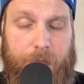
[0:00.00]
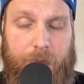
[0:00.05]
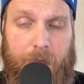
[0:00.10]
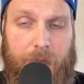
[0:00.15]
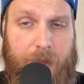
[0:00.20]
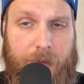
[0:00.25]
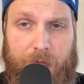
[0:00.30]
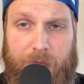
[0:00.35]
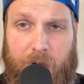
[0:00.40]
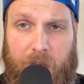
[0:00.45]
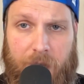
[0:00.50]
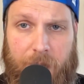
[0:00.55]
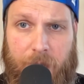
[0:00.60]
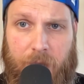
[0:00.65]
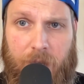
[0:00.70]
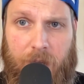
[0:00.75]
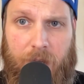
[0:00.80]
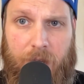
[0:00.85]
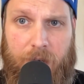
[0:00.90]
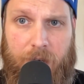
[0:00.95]
and then follow me
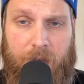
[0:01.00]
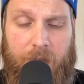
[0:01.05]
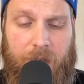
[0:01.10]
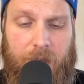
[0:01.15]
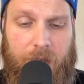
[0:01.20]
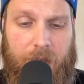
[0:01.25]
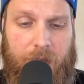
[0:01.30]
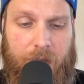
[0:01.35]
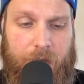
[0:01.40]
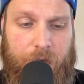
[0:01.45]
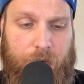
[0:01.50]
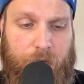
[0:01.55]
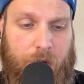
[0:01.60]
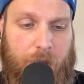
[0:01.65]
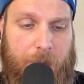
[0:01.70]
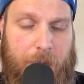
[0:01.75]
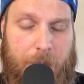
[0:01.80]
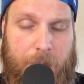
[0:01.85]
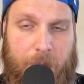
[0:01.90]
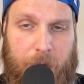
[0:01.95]
on
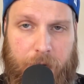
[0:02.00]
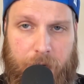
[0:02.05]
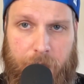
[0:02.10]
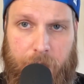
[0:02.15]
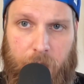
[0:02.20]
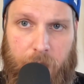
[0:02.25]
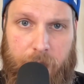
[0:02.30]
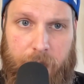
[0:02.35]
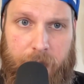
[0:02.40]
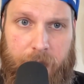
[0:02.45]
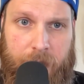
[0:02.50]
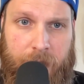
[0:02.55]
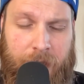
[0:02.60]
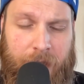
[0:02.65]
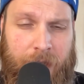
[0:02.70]
Instagram at Bearded Bourbon.